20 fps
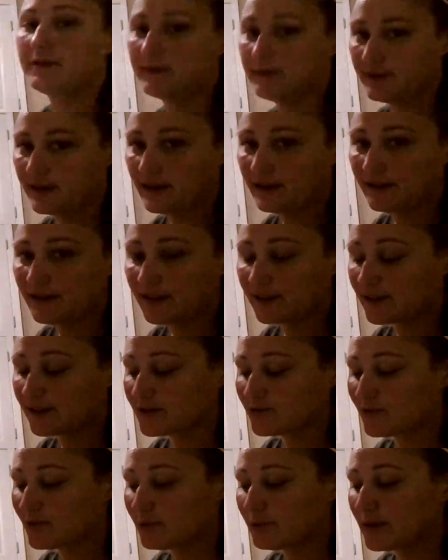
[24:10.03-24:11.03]
I like this
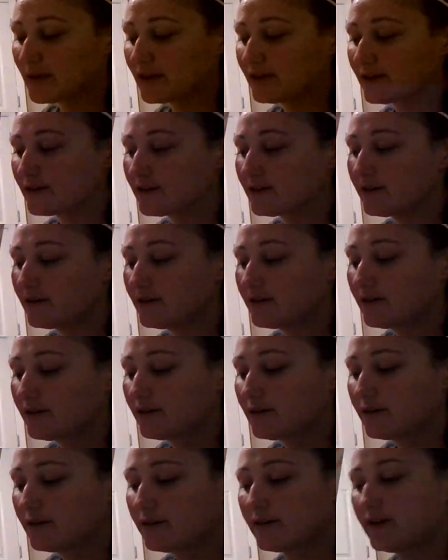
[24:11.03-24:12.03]
one better.
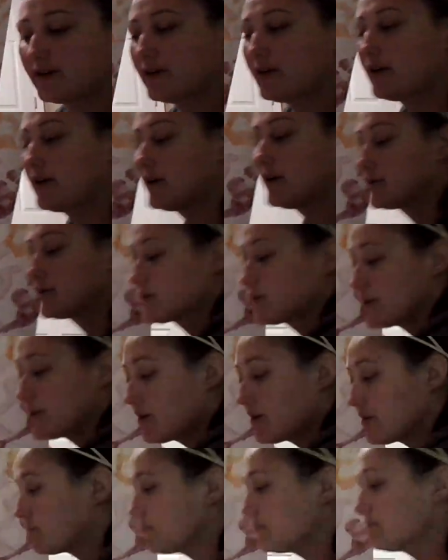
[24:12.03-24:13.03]

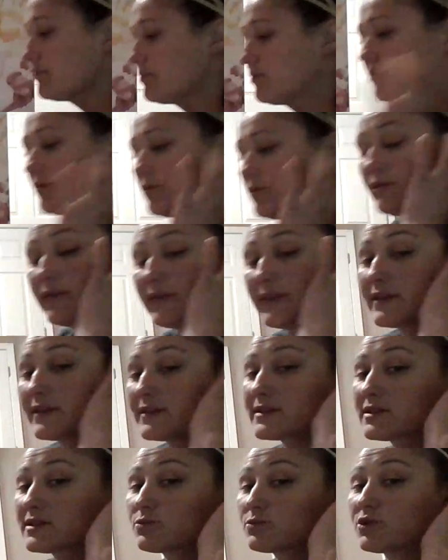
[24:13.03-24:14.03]
So,
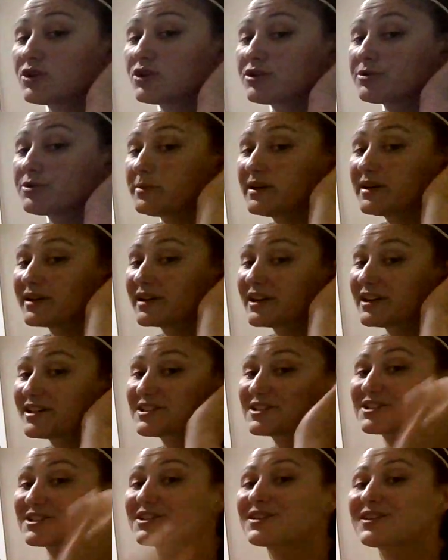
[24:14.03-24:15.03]
this is what your monkey
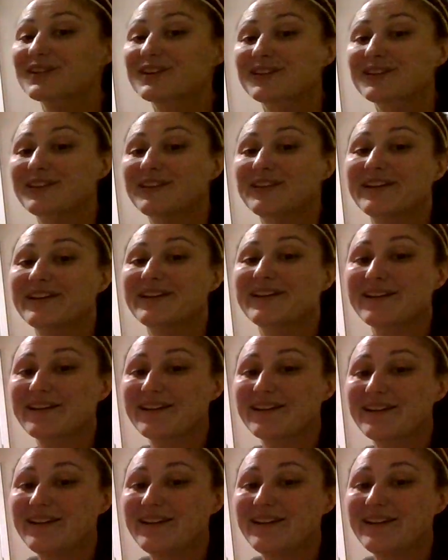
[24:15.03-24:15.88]
should look like.